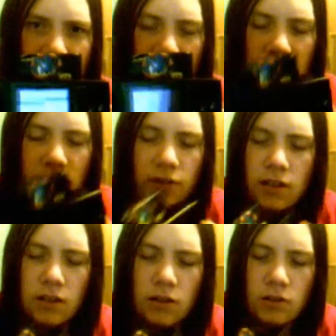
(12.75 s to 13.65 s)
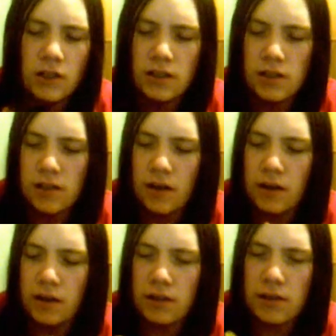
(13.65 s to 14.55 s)
effectively on the
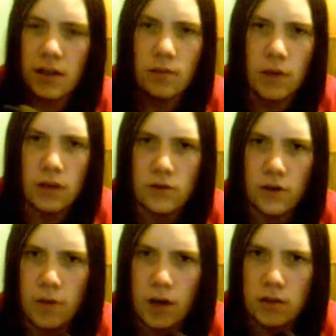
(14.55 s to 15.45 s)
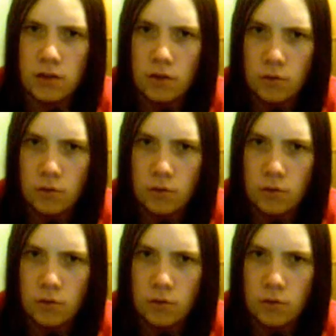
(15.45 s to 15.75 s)
inside a Sega Mega Drive Mark II.